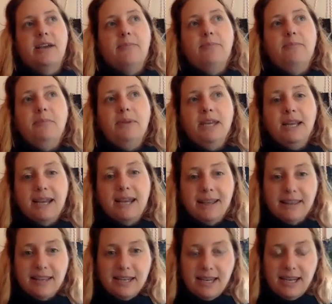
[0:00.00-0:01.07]
meeting
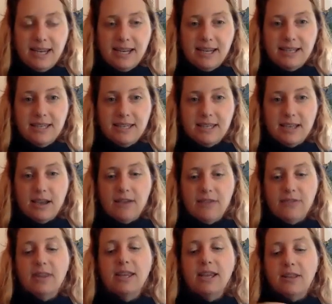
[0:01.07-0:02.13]
the needs,
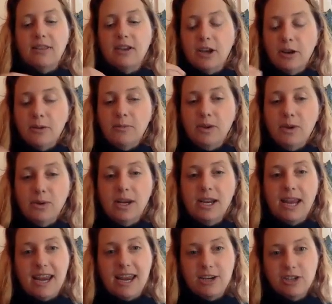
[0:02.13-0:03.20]
like the
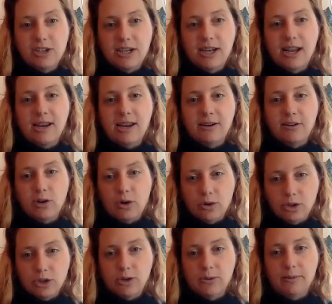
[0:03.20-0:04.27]
communication and
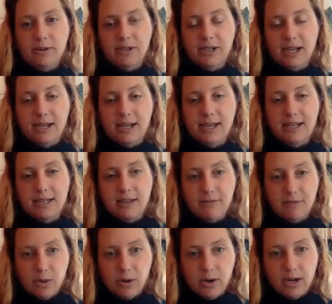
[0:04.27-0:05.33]
culture building needs
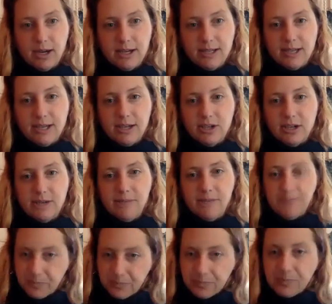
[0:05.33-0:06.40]
of the organization.
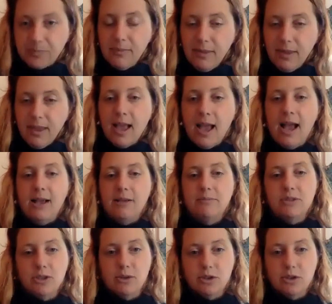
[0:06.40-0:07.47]

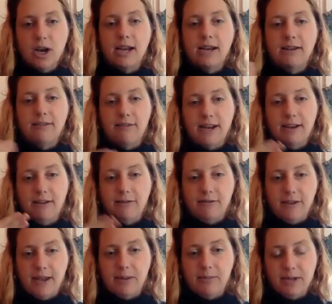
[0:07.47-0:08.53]
So trying to find a
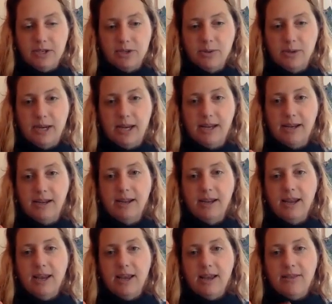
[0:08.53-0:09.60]
fit between
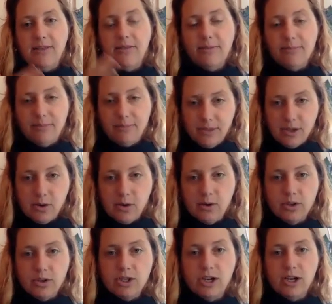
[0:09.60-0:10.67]
the
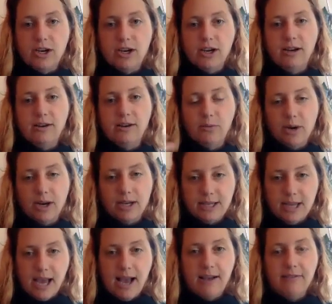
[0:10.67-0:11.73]
culture, wanting
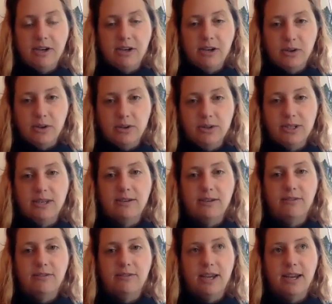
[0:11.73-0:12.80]
to have an
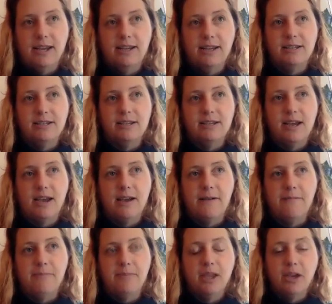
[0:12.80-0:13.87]
inclusive and
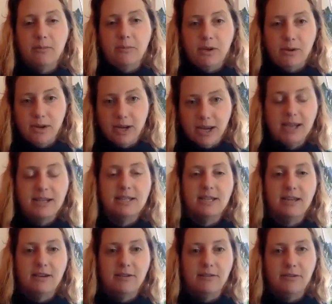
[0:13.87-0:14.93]

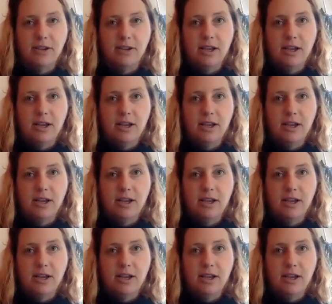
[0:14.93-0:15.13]
communicative,